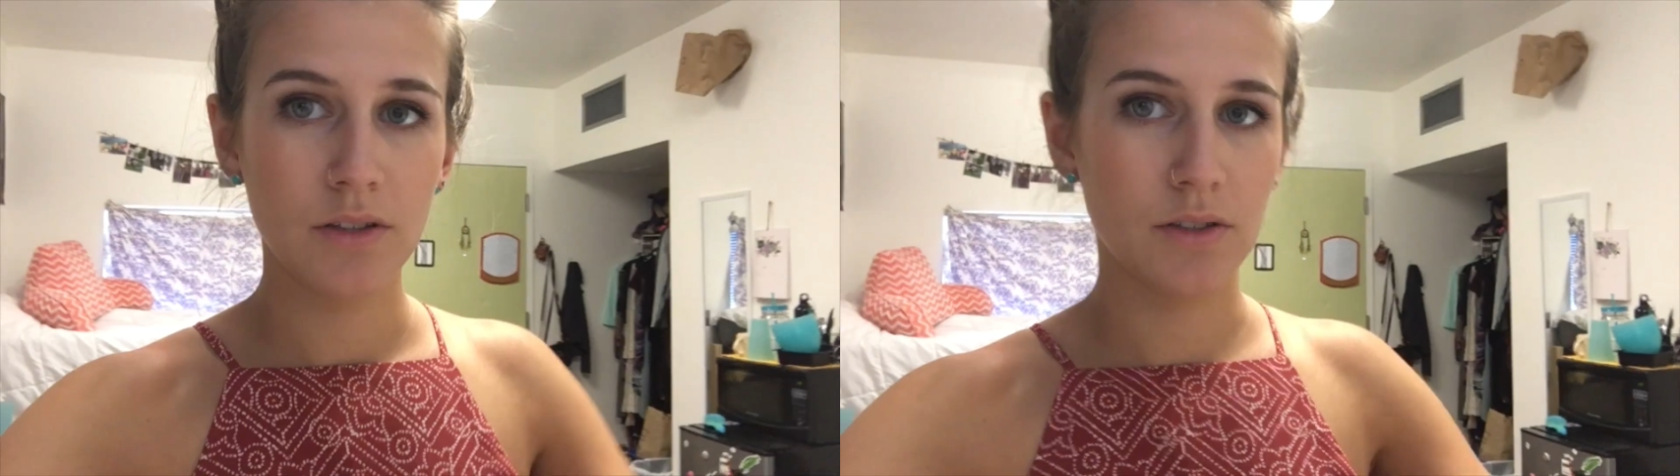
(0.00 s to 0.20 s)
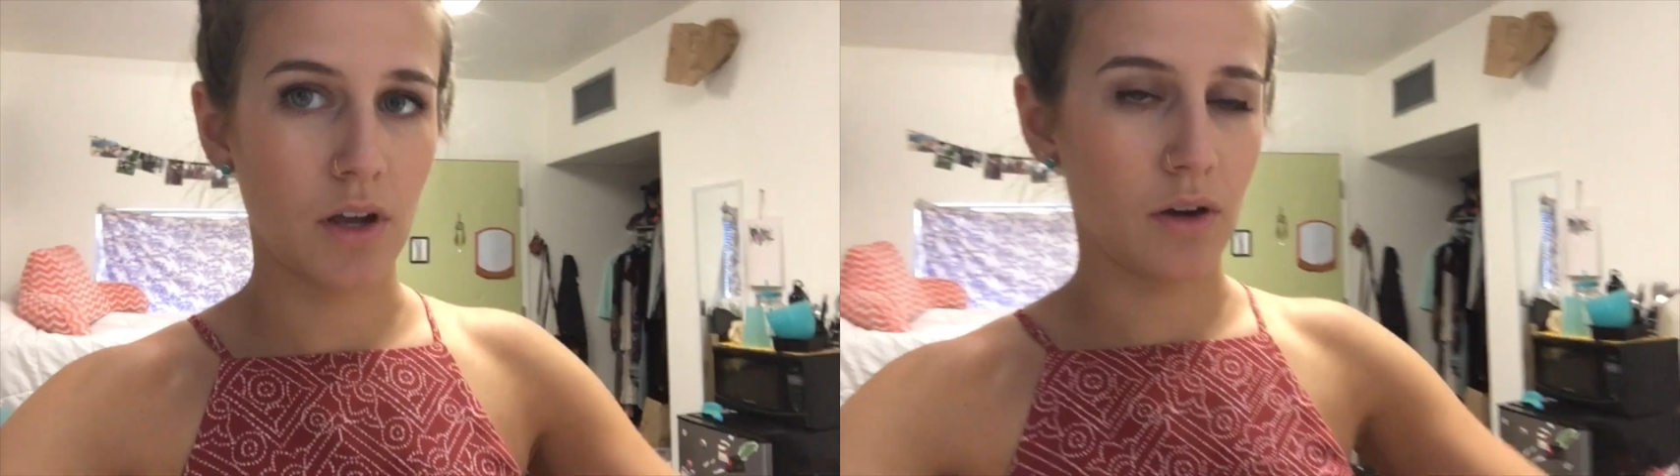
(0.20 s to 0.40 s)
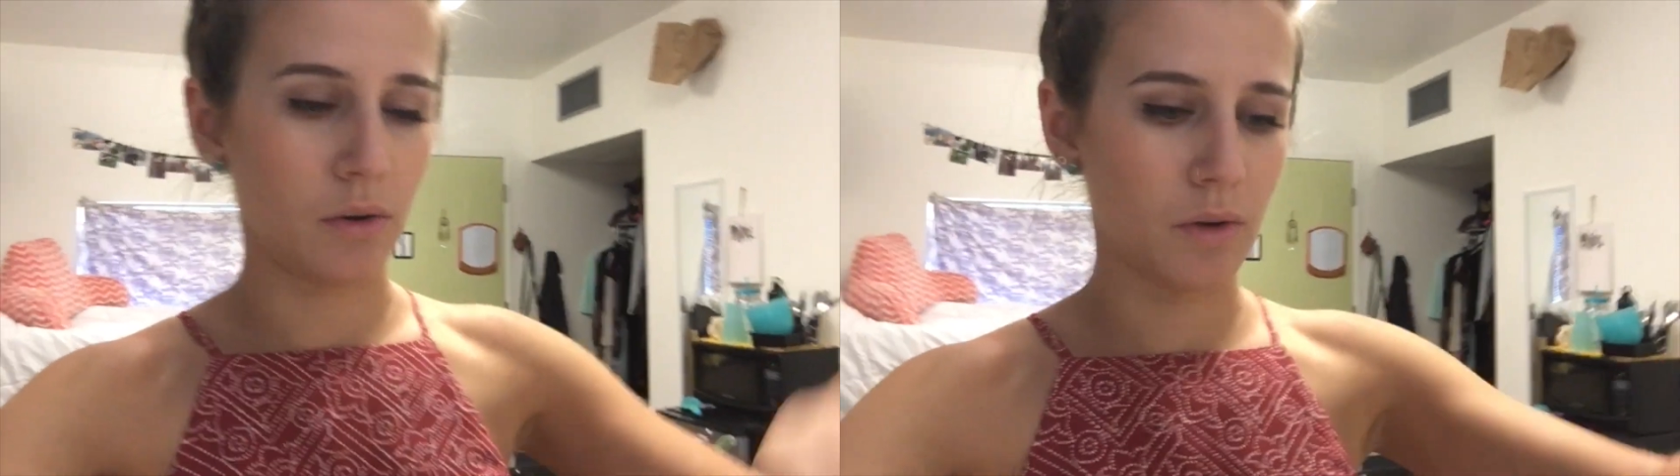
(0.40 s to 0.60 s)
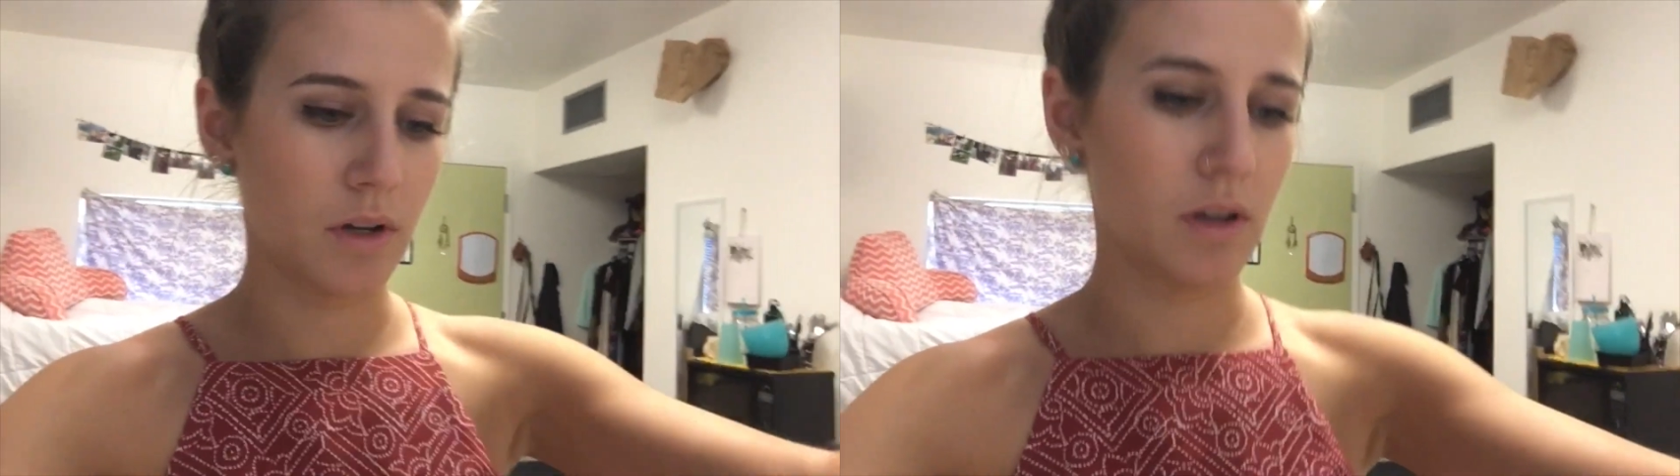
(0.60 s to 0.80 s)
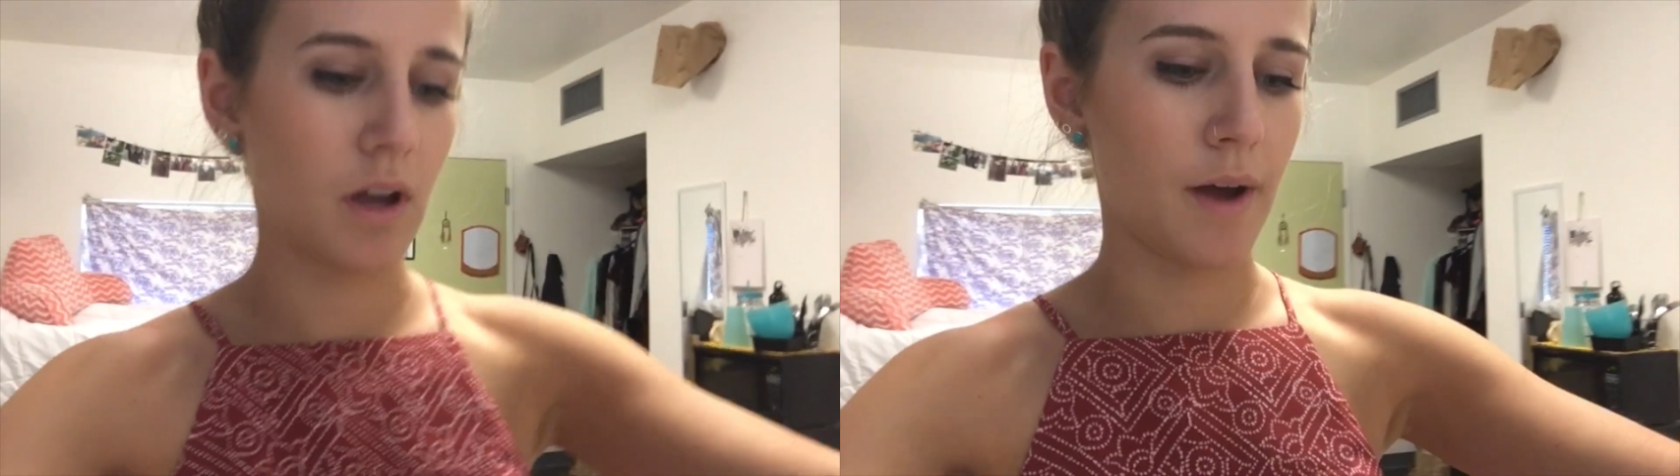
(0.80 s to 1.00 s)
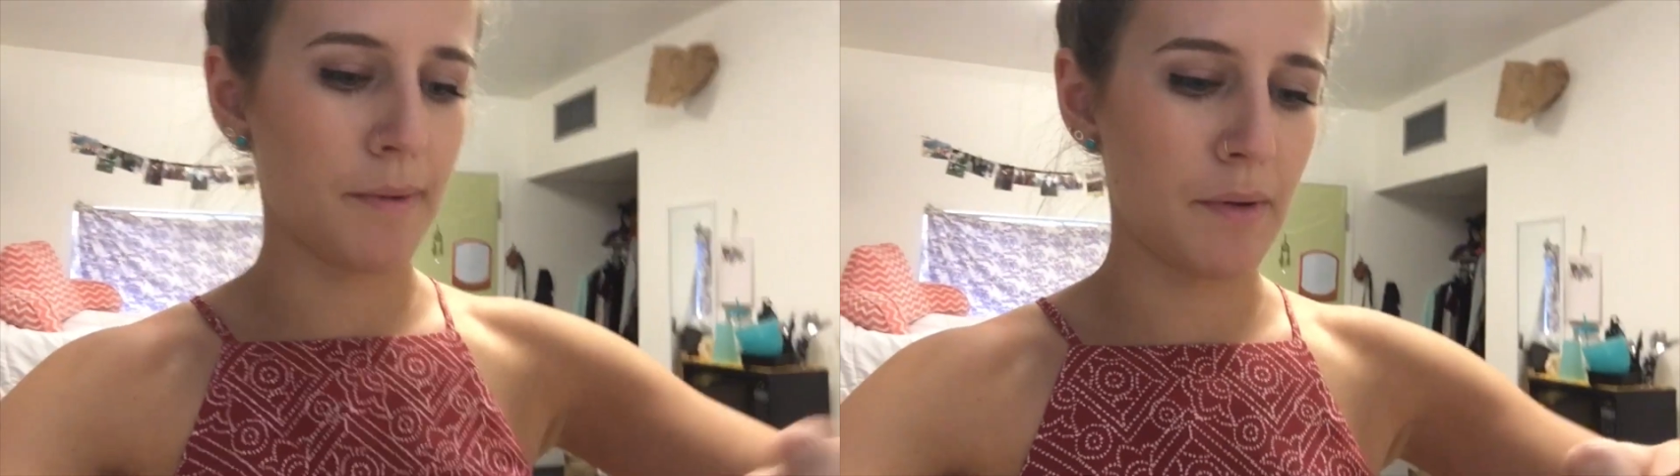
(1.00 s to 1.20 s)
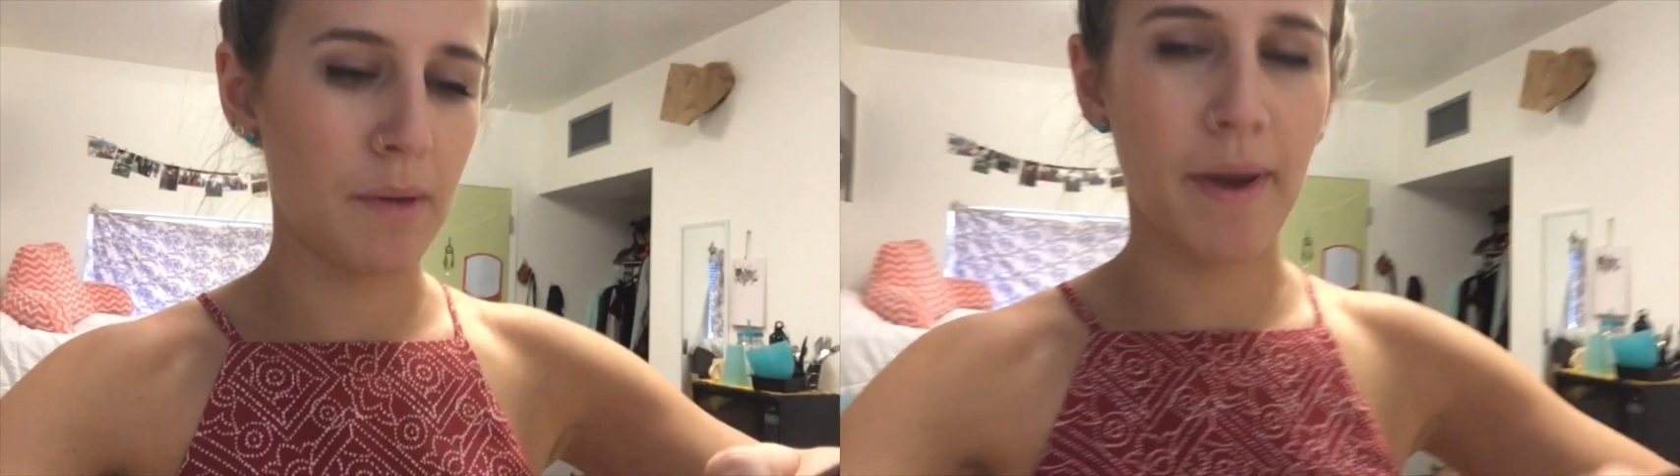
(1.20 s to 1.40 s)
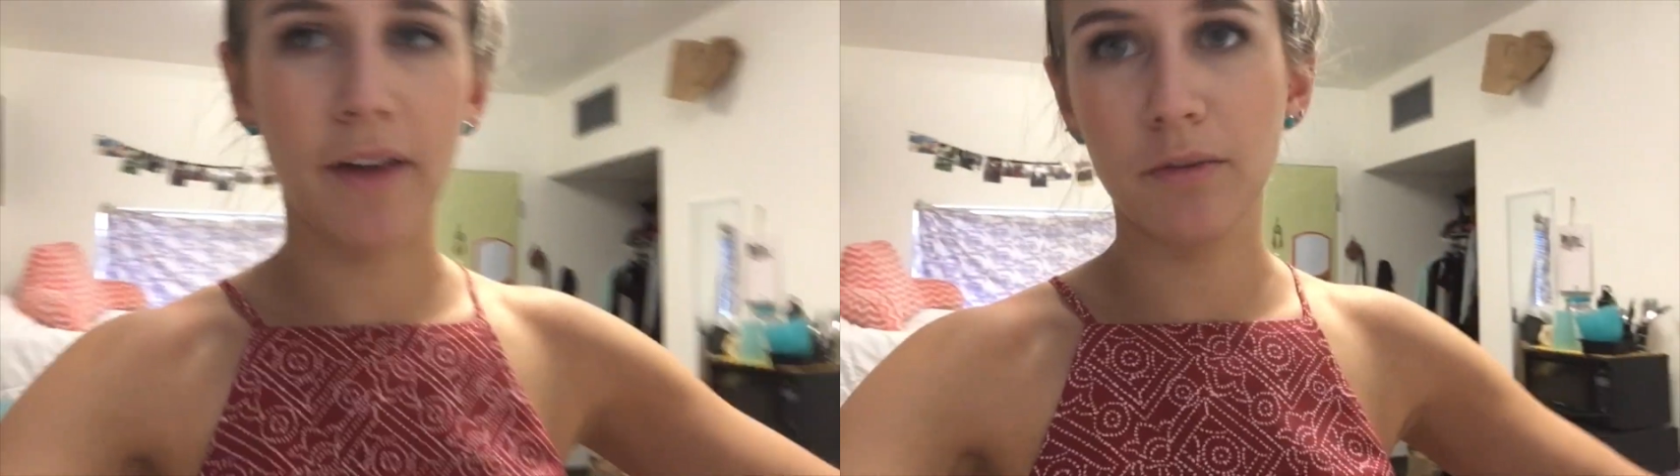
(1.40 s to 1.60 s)
So, on my
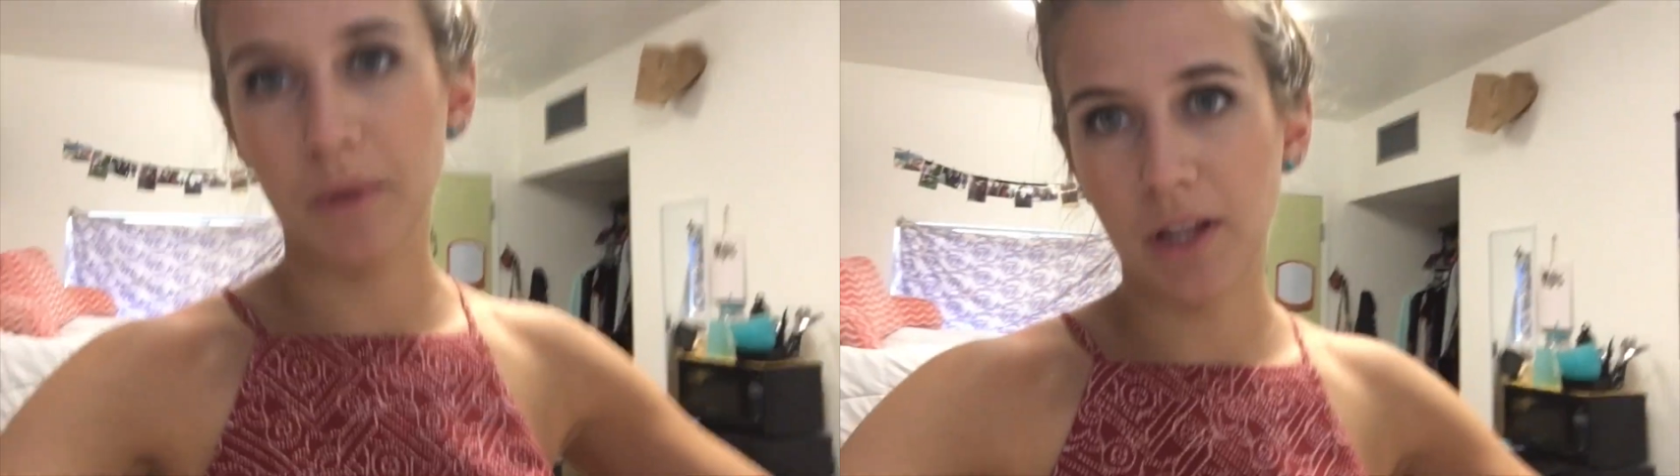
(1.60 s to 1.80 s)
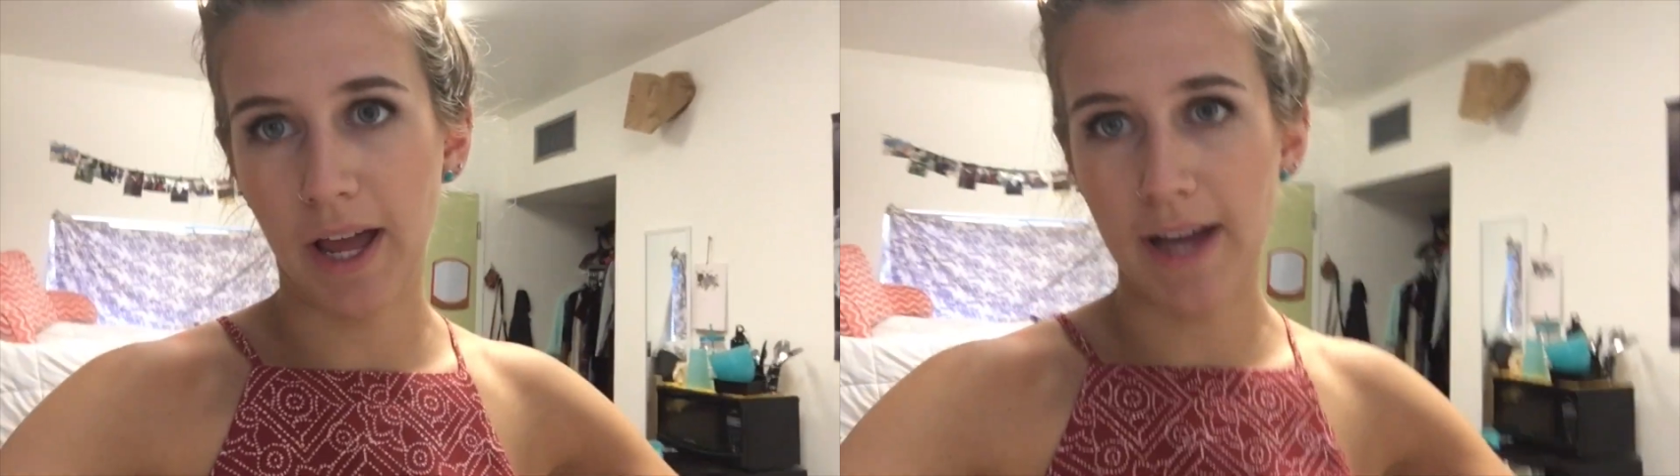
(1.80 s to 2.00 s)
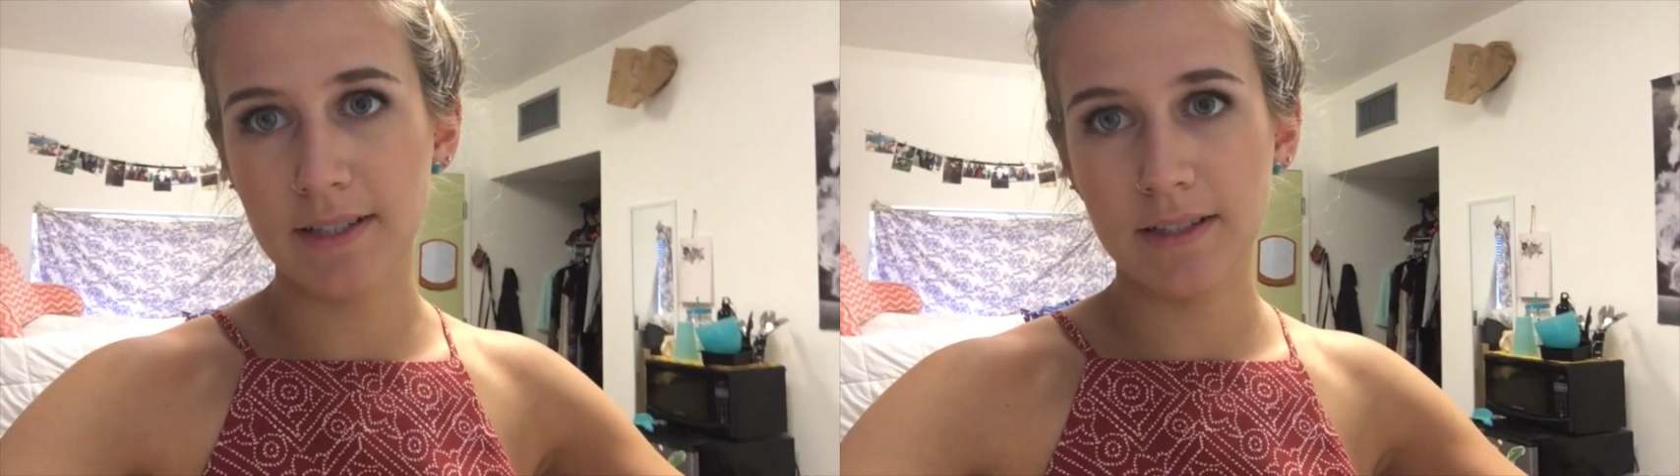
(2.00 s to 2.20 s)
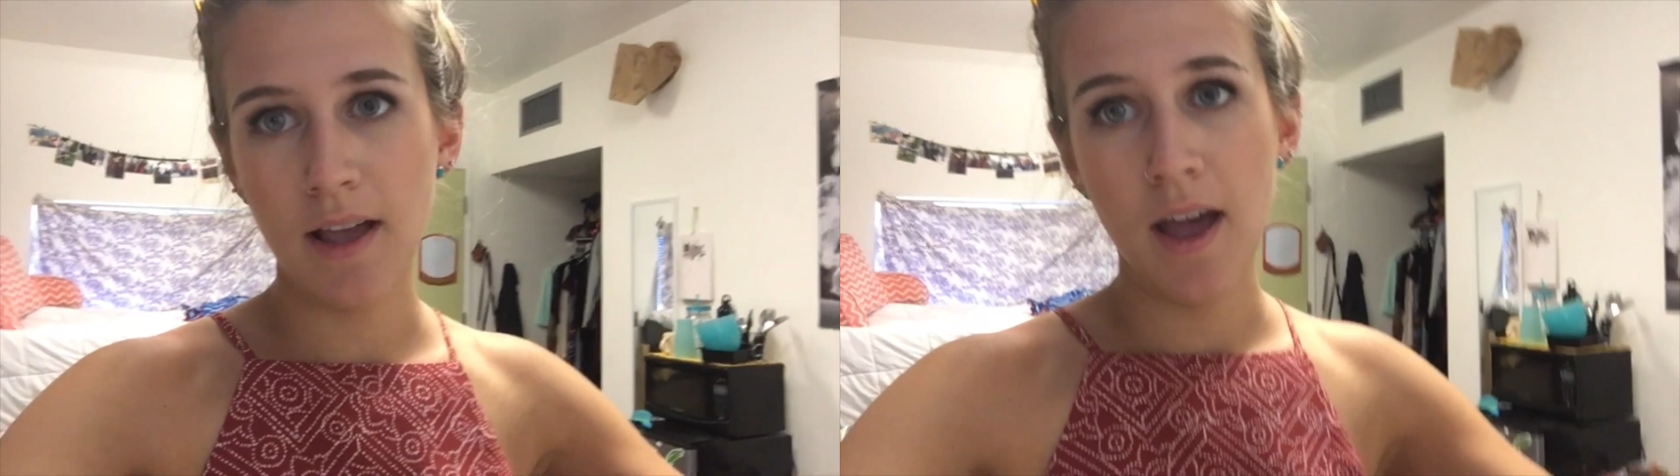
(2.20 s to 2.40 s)
way back from class,